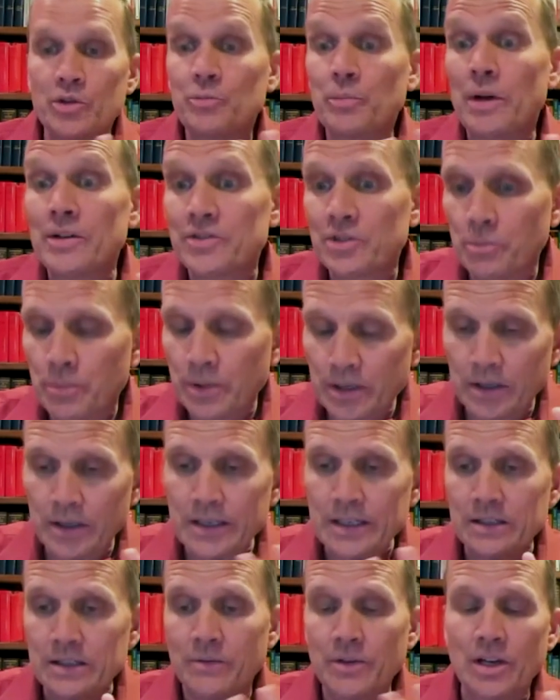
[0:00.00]

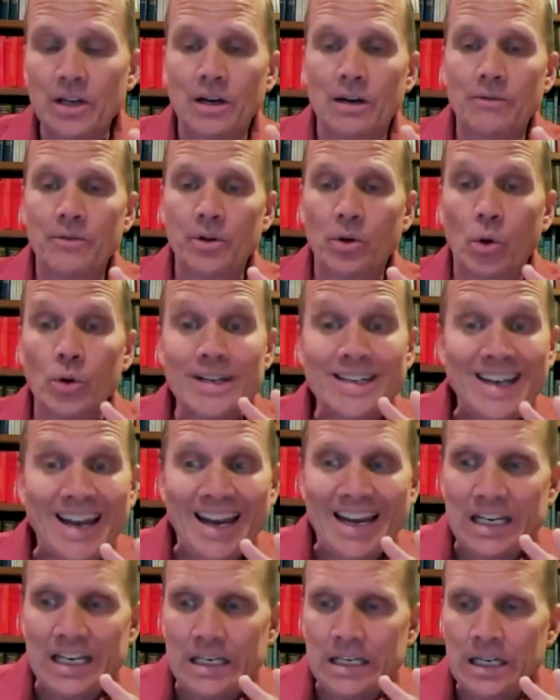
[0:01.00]
responsibilities of the of the
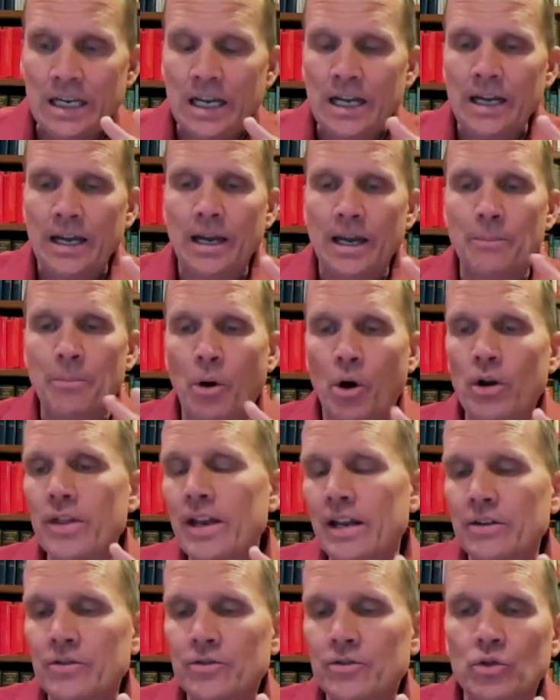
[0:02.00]
ordained, and part
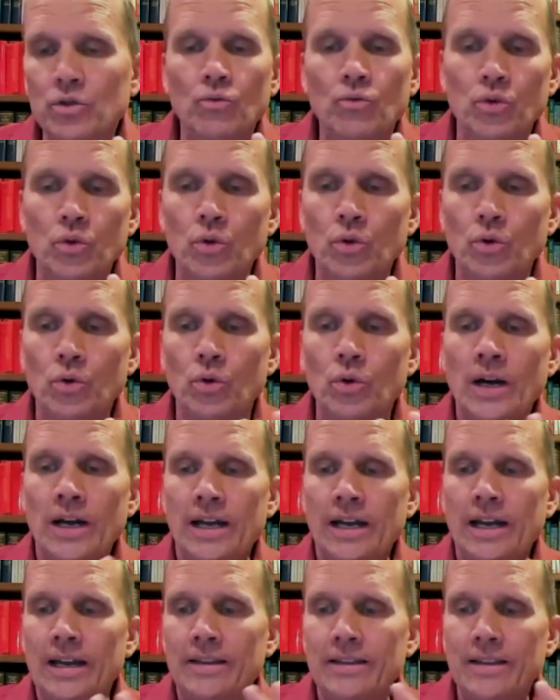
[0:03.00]
of that is to rule
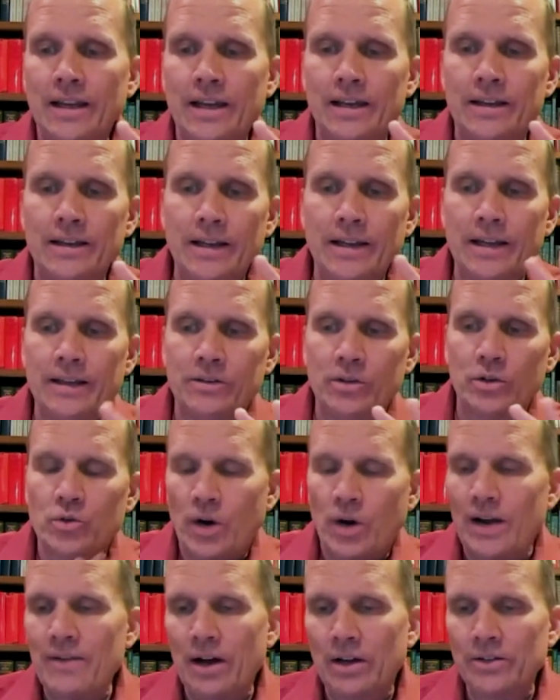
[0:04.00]
and and and to
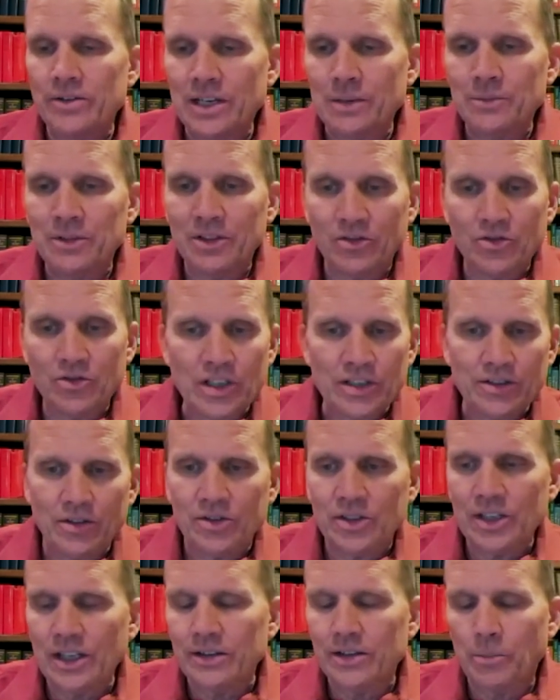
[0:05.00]
drive out demons, as
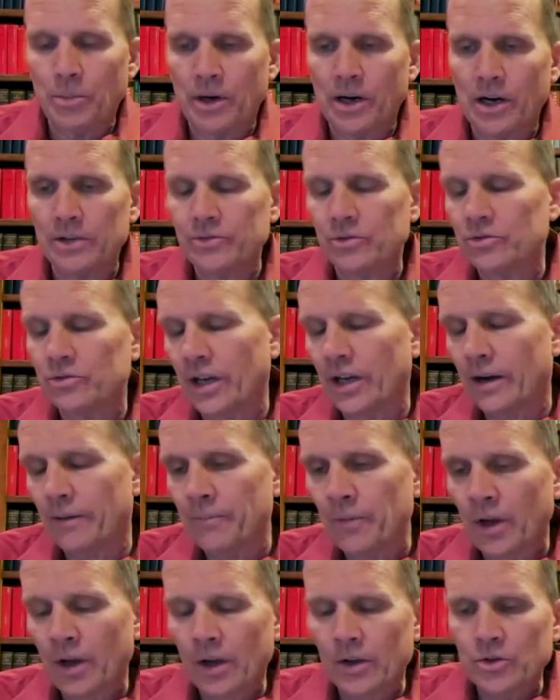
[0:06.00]
Jesus sent the apostles
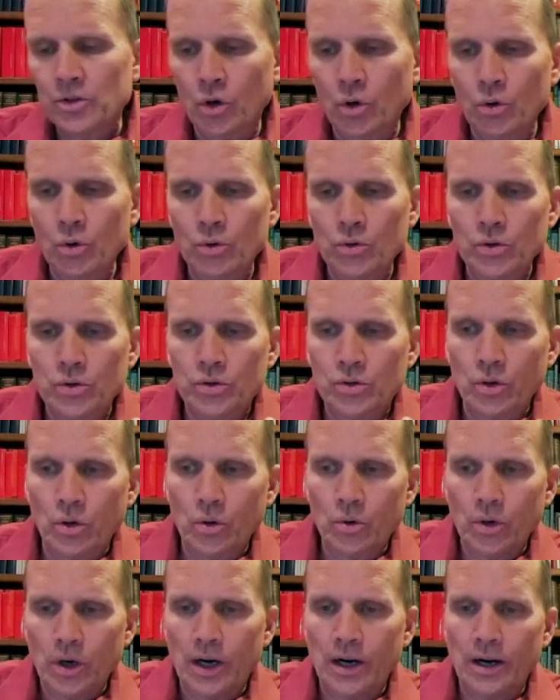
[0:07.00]
out. So
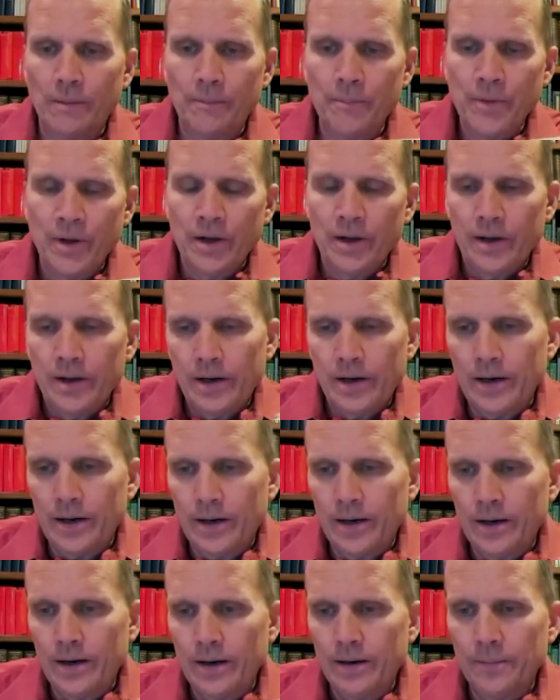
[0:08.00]
so um uh,
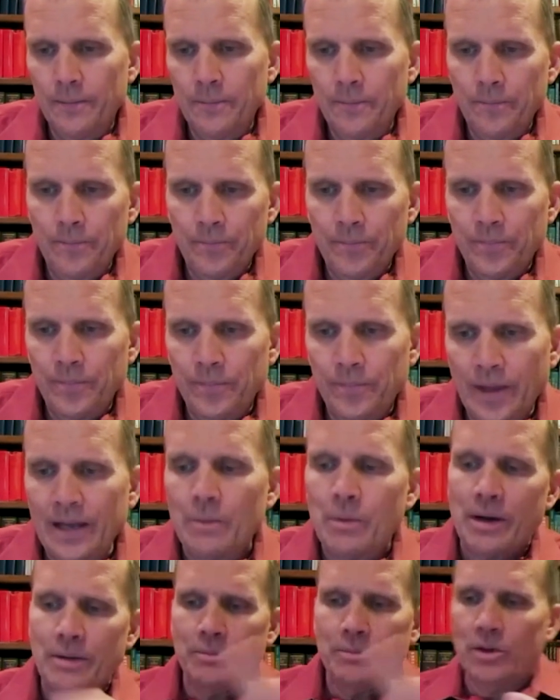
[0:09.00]
um.
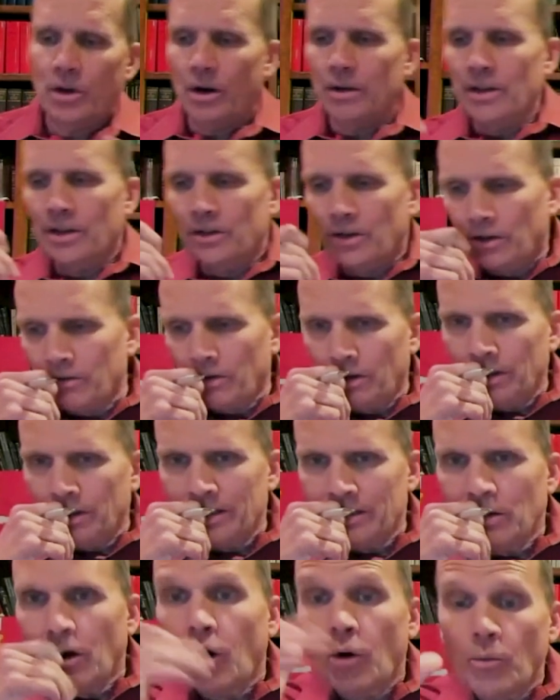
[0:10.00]
Anyway, I'll let, I'll, I'll
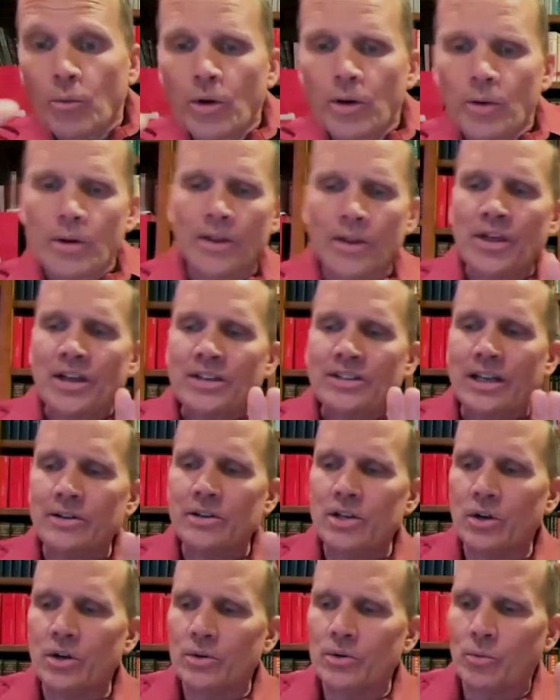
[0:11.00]
let you, oh, one of the things
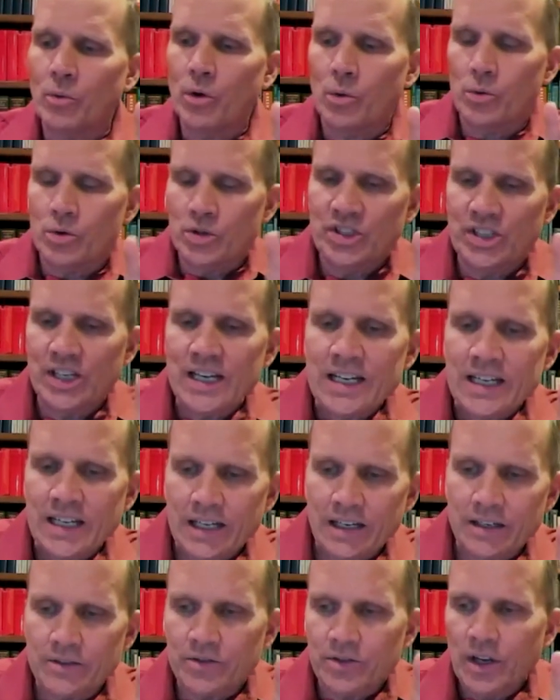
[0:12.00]
that you don't, what we're
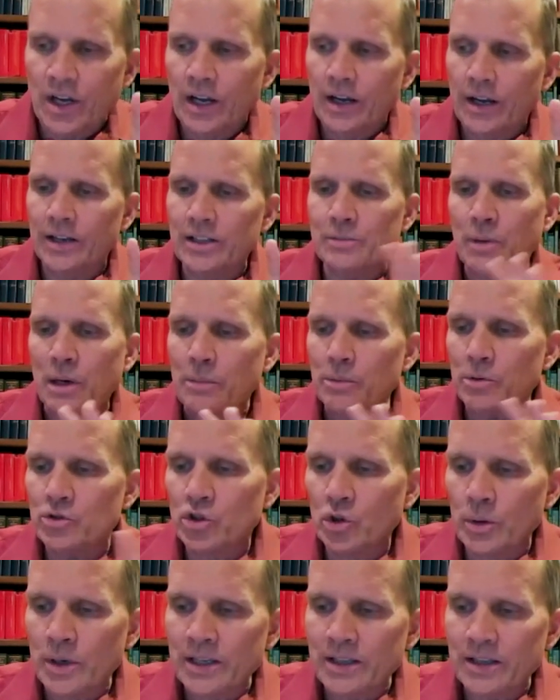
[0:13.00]
seeing is, yeah. is
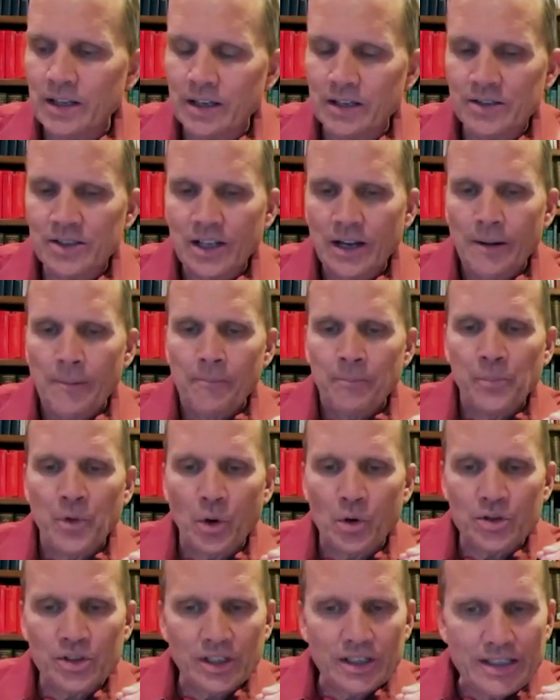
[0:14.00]
people doing this,
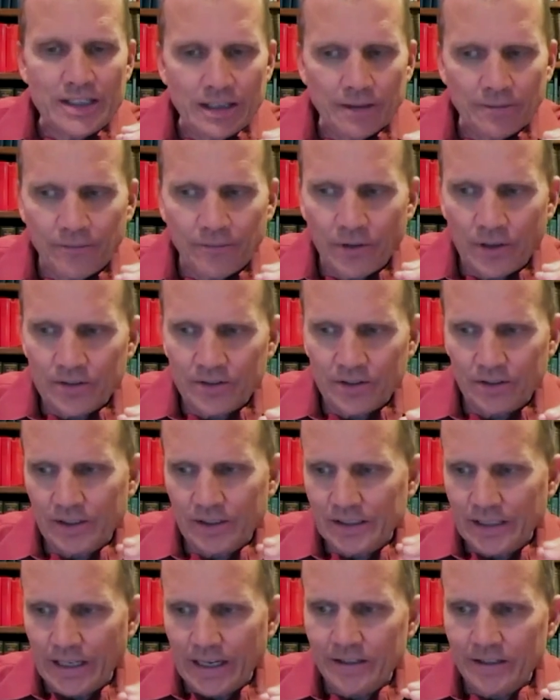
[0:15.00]
there is a difference, a
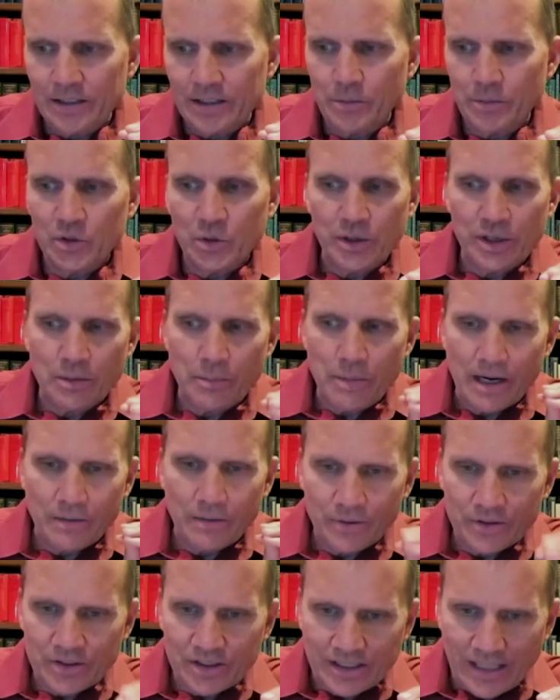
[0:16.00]
distinction between the
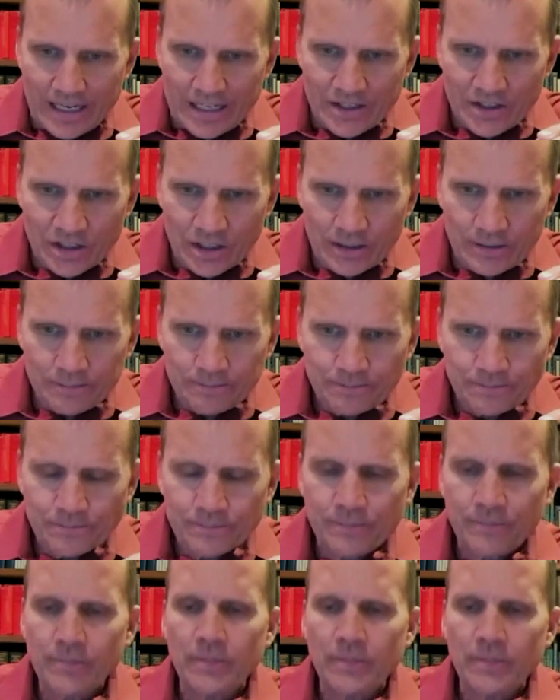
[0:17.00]
manifestation